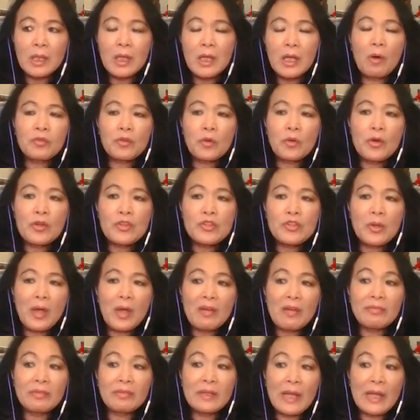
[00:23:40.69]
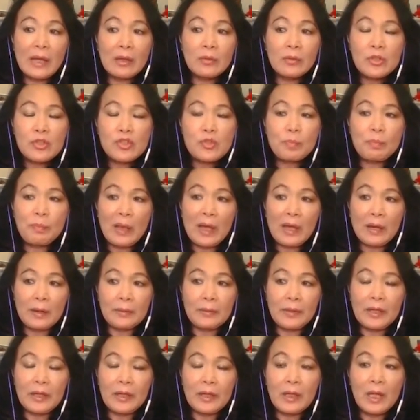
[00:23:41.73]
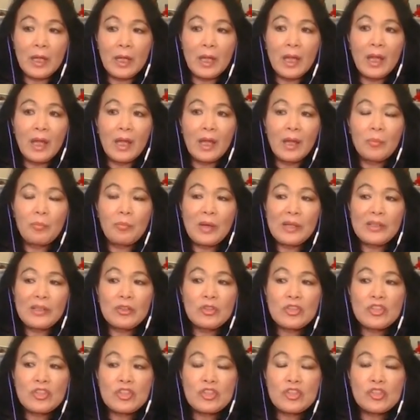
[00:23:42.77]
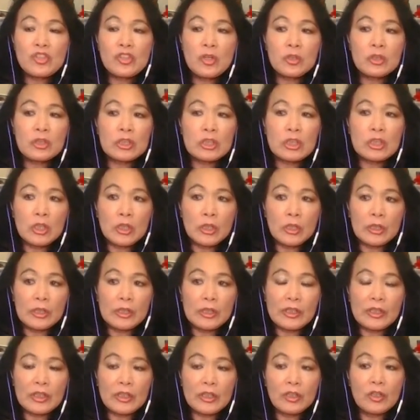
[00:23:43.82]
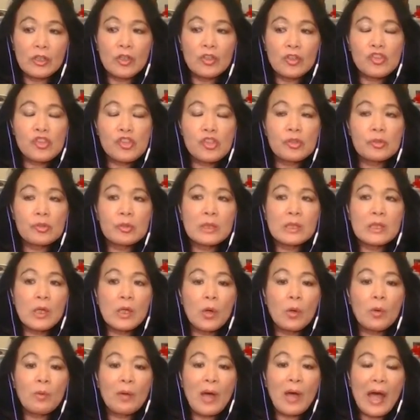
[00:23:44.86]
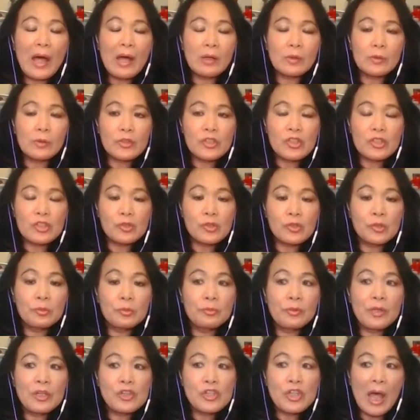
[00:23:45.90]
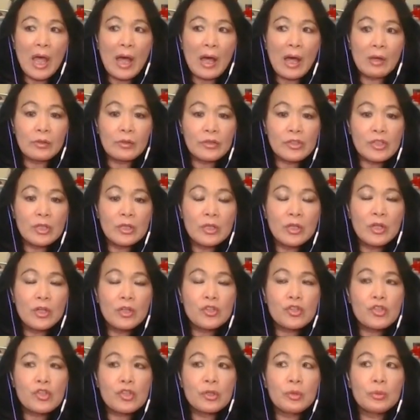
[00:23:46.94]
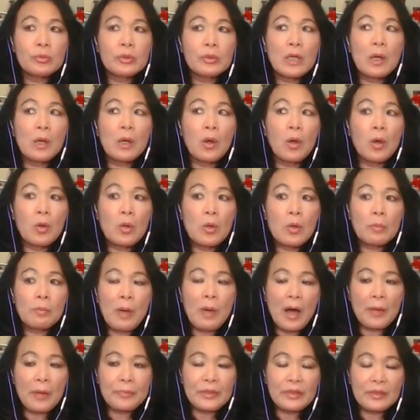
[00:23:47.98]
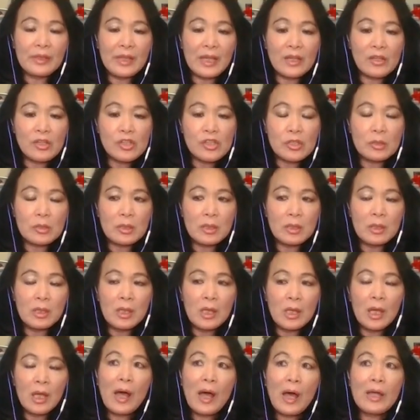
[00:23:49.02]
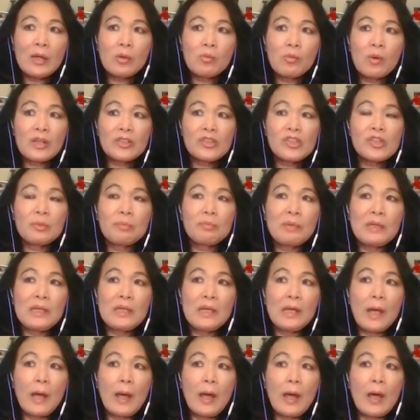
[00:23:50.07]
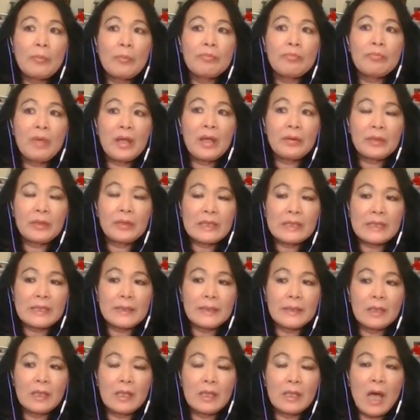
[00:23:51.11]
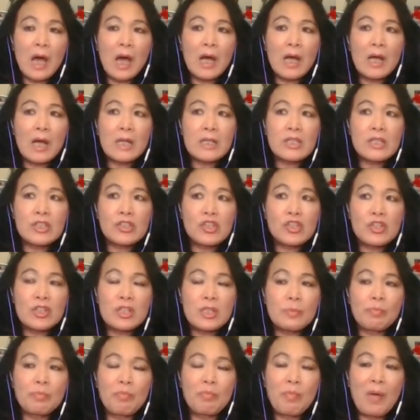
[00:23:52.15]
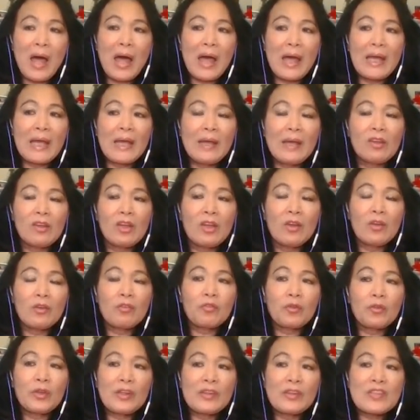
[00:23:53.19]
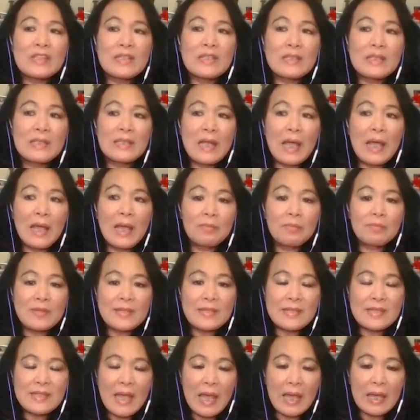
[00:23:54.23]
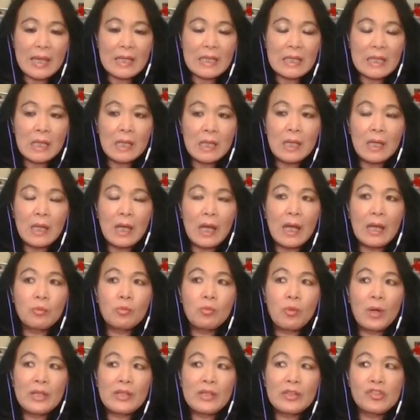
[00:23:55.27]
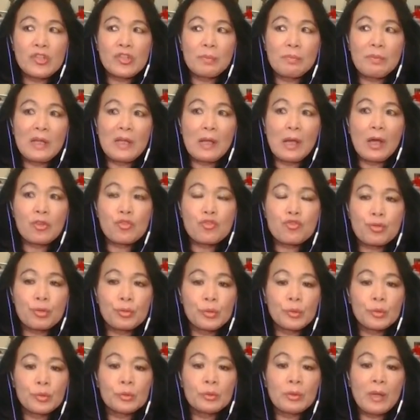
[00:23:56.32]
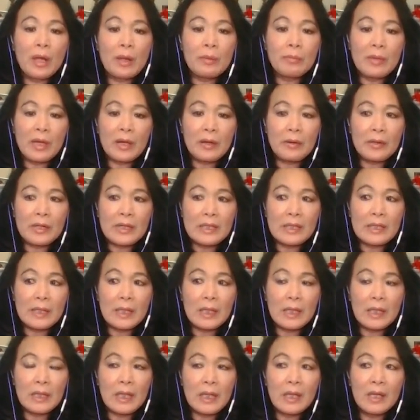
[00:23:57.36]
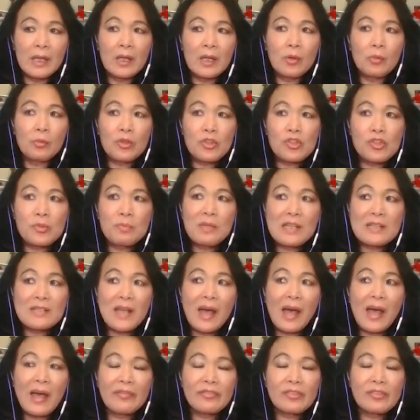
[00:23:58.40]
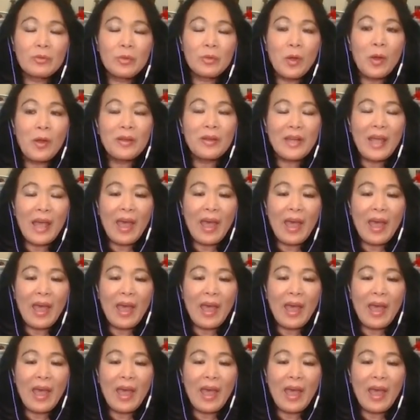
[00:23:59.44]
Of course, you have language barrier, but it's still good to go out, to reach out to the whole population. I want to be American, not just by for the name's sake. I want to be a true American, which means I have to learn